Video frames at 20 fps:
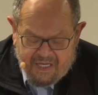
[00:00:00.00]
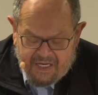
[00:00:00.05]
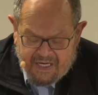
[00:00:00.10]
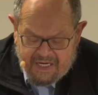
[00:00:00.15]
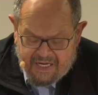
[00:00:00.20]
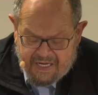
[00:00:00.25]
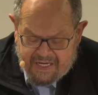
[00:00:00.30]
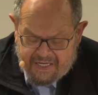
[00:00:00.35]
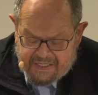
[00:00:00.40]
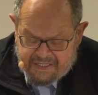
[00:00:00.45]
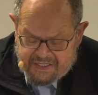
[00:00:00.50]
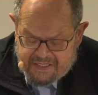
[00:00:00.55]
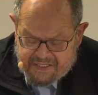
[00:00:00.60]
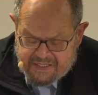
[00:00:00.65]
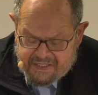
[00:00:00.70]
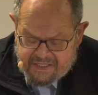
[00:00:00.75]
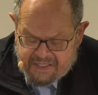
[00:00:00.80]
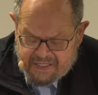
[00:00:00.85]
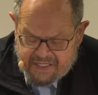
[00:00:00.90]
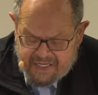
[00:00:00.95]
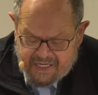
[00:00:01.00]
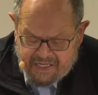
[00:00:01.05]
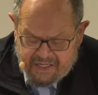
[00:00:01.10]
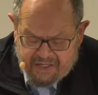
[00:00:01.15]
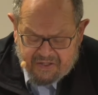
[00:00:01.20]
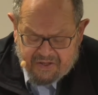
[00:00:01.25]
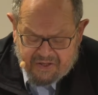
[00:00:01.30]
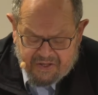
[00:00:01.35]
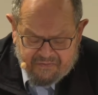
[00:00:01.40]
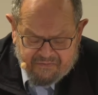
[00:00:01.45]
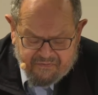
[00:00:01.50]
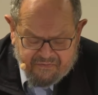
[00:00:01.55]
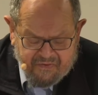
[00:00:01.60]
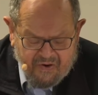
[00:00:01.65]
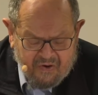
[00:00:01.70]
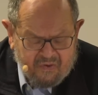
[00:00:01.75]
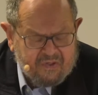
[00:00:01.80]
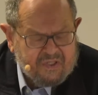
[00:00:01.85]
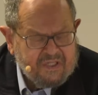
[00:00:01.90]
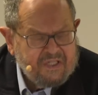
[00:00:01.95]
And there, the
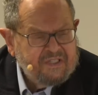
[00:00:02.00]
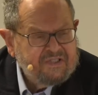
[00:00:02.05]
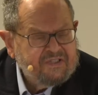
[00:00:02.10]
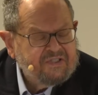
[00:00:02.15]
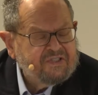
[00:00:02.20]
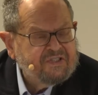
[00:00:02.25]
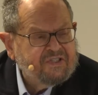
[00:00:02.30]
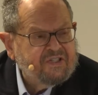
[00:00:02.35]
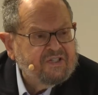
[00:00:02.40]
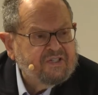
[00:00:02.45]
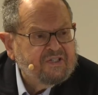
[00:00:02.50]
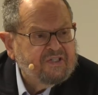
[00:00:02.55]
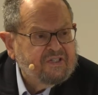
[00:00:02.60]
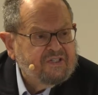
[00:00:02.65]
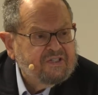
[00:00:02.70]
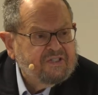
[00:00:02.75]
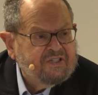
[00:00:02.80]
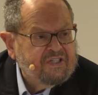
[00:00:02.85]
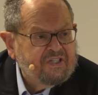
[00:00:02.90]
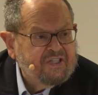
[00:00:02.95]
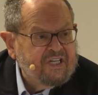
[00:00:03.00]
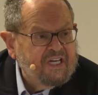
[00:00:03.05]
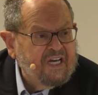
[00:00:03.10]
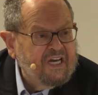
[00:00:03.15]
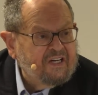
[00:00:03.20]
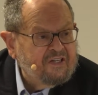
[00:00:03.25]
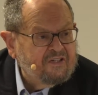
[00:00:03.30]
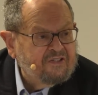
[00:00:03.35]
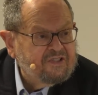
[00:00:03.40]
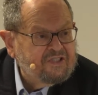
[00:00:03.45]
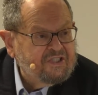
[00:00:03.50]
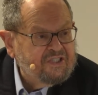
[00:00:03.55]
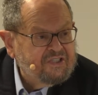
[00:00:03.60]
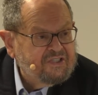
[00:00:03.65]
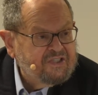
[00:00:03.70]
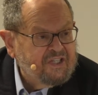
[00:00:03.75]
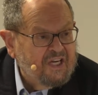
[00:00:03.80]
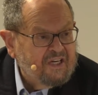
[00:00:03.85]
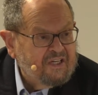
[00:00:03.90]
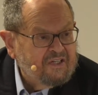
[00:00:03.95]
focus turned to the energy
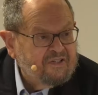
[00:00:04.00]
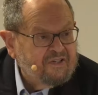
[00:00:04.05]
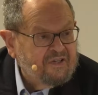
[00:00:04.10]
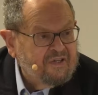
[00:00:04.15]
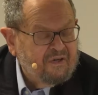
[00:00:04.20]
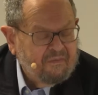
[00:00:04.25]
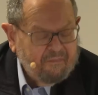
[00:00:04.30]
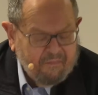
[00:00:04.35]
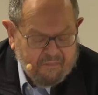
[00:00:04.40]
sector.